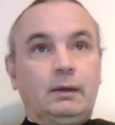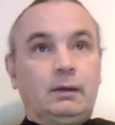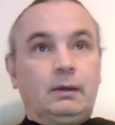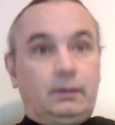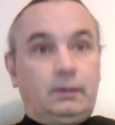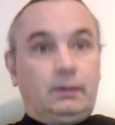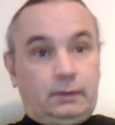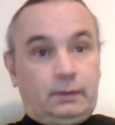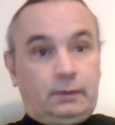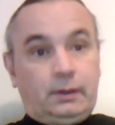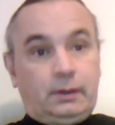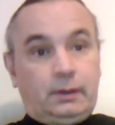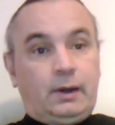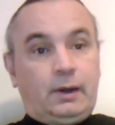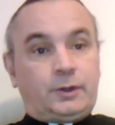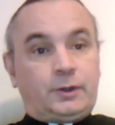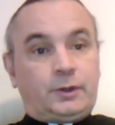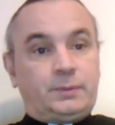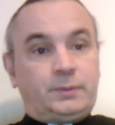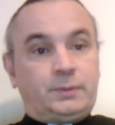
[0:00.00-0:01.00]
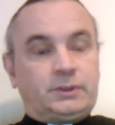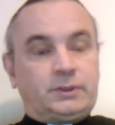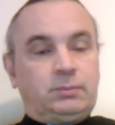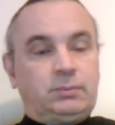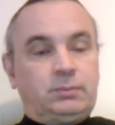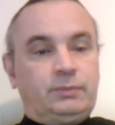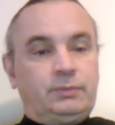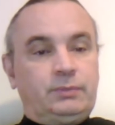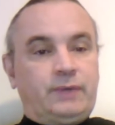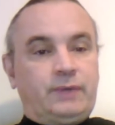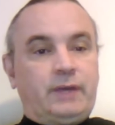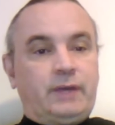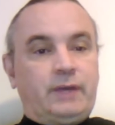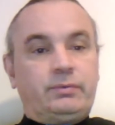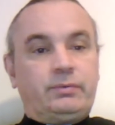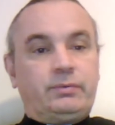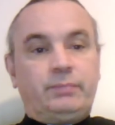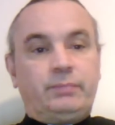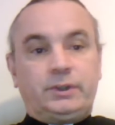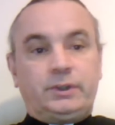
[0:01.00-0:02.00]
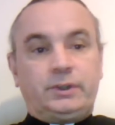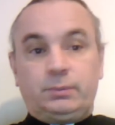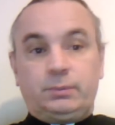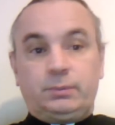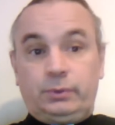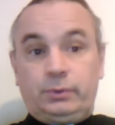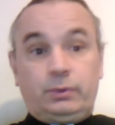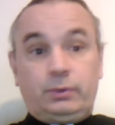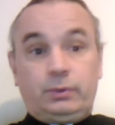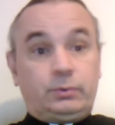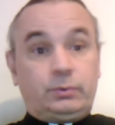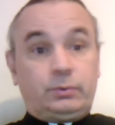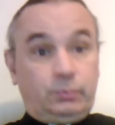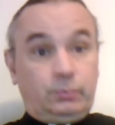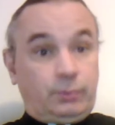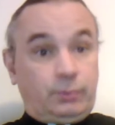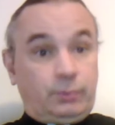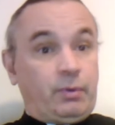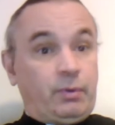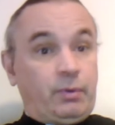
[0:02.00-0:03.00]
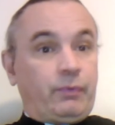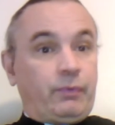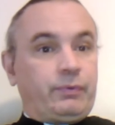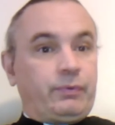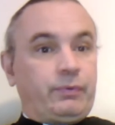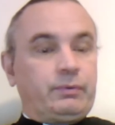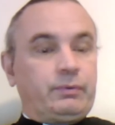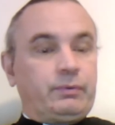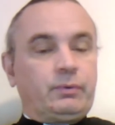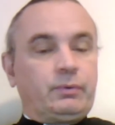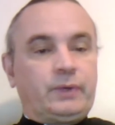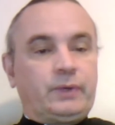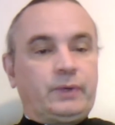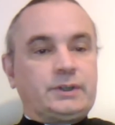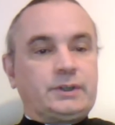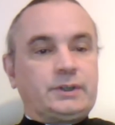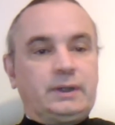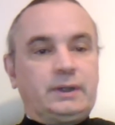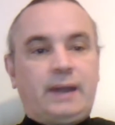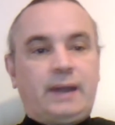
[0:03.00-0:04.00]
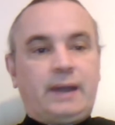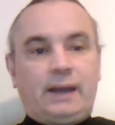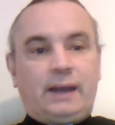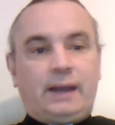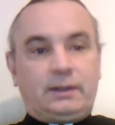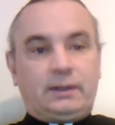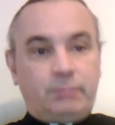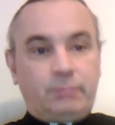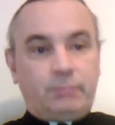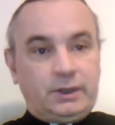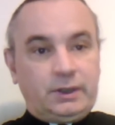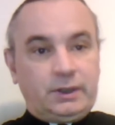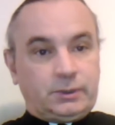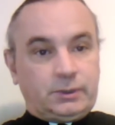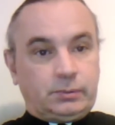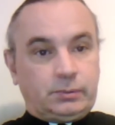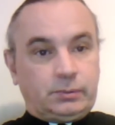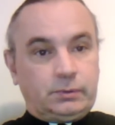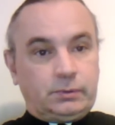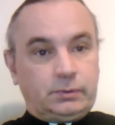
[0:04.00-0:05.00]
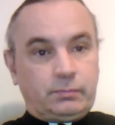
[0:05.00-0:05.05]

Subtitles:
Archbishop Lefebvre and Bishop Took were both originally Catholic bishops,